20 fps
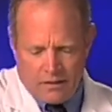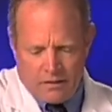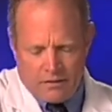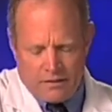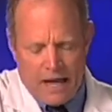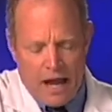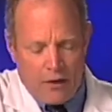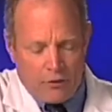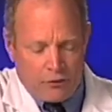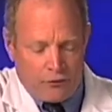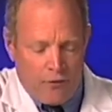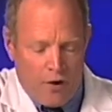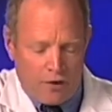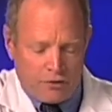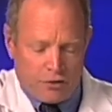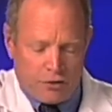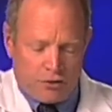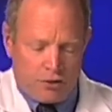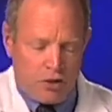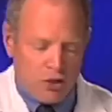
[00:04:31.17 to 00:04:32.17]
Now, as far as
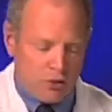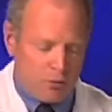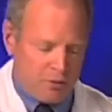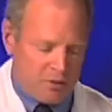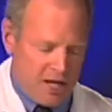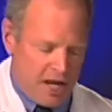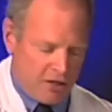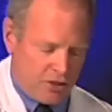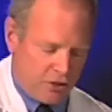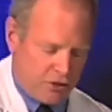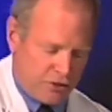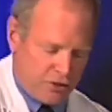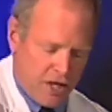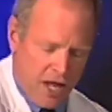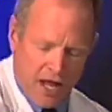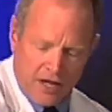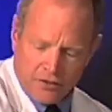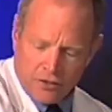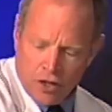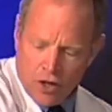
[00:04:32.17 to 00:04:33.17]
the surge protection
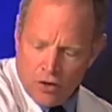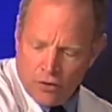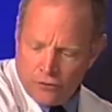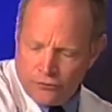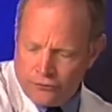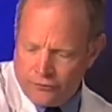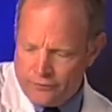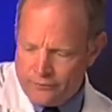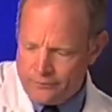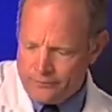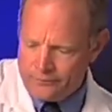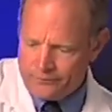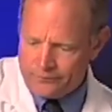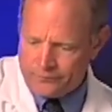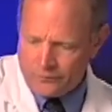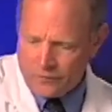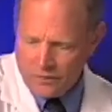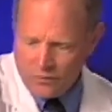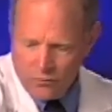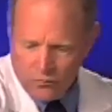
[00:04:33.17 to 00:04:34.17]
side goes,
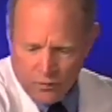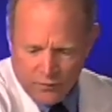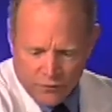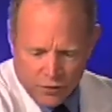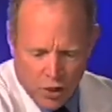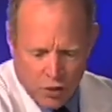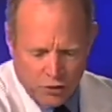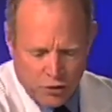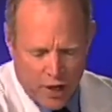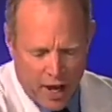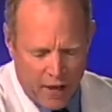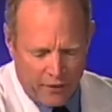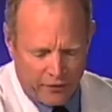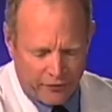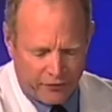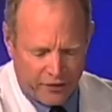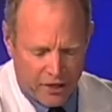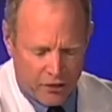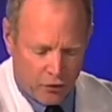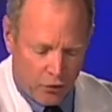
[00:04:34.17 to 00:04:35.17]
we've showed you how this
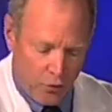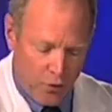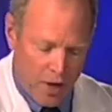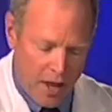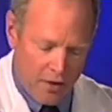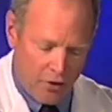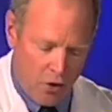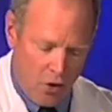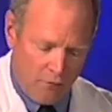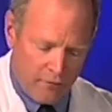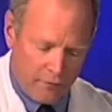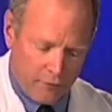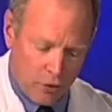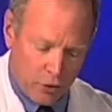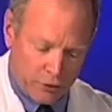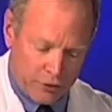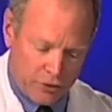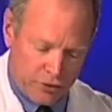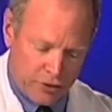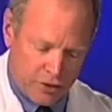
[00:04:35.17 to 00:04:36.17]
can create an
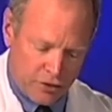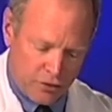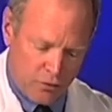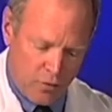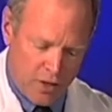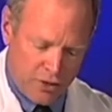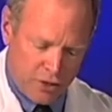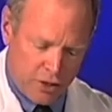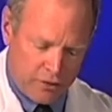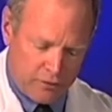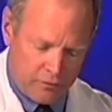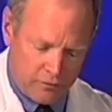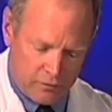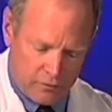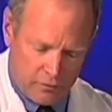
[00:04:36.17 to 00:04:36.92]
overvoltage situation.